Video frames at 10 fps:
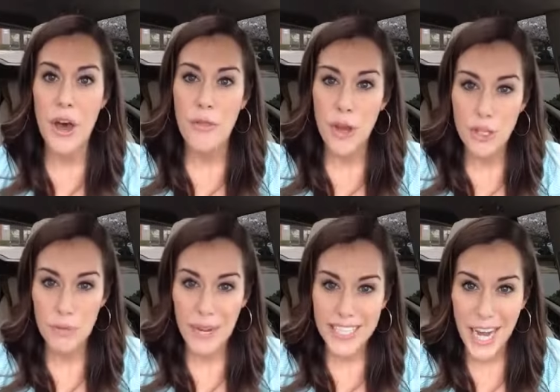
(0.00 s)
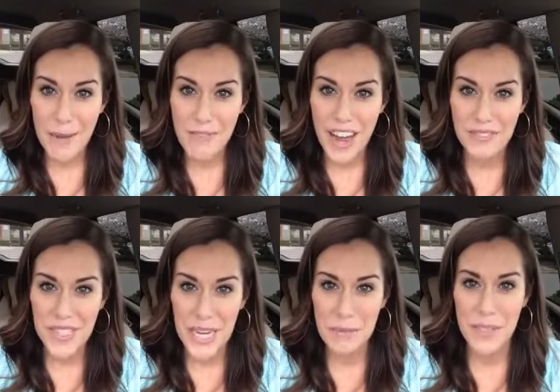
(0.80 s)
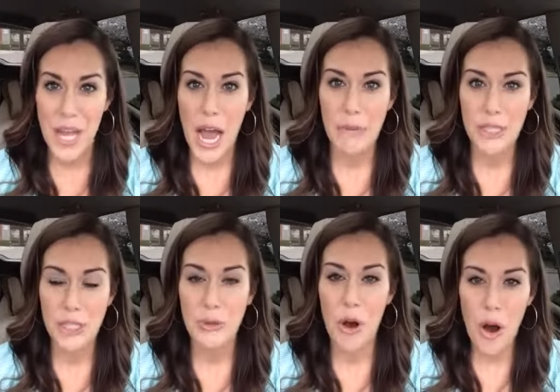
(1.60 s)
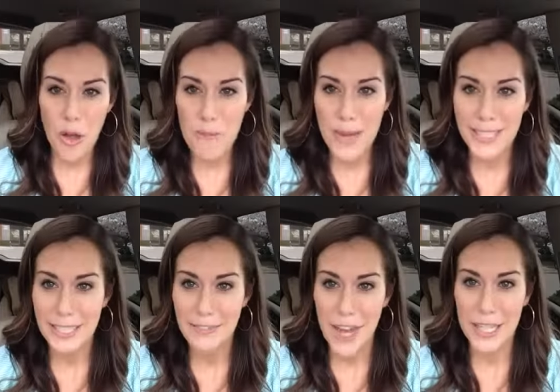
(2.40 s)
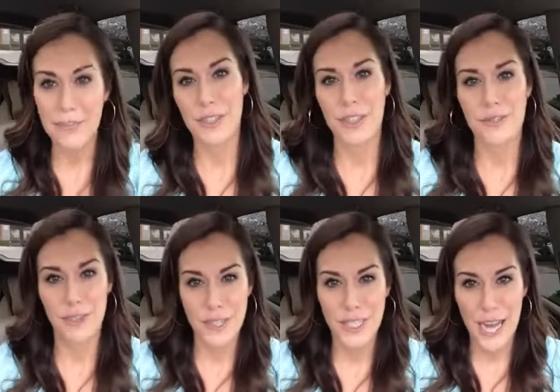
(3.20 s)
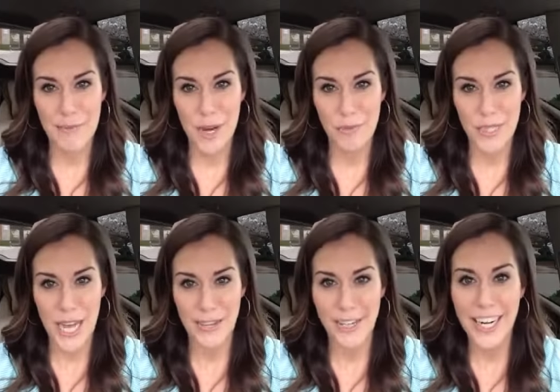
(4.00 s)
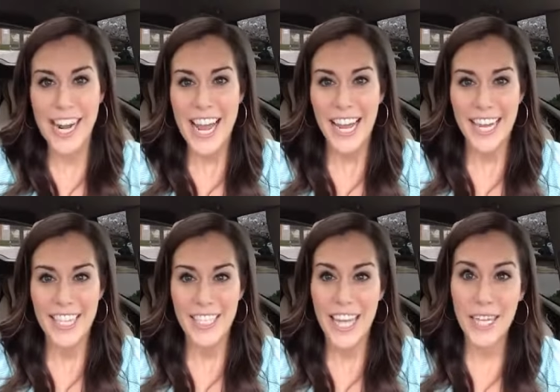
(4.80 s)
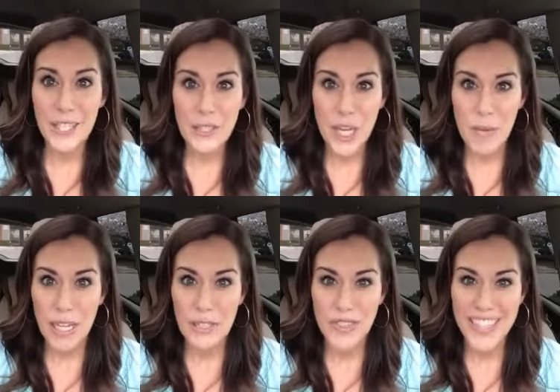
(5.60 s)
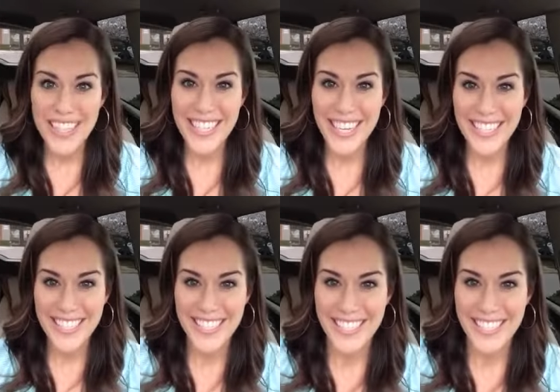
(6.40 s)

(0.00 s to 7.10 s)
those are my top 5 tips. I wish you all the best of luck if you're a first-time home seller, and thank you so much for listening.